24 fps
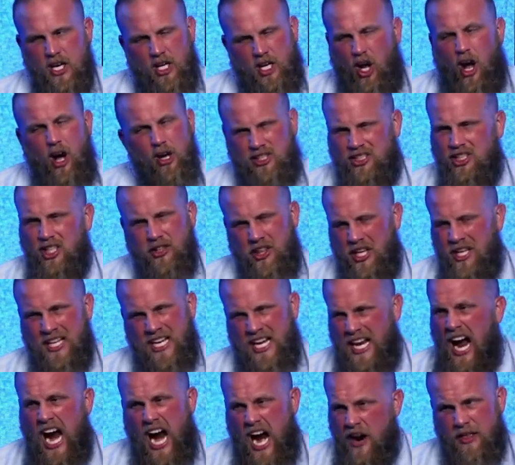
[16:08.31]
closer than the
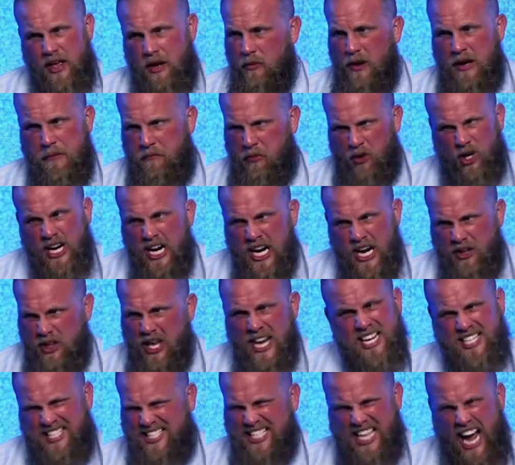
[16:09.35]
air that we breathe.
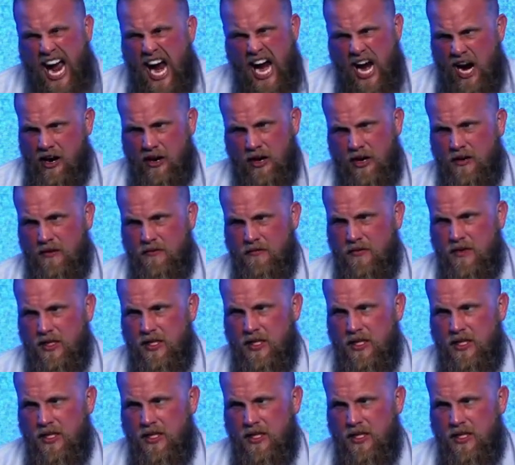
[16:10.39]
He's there.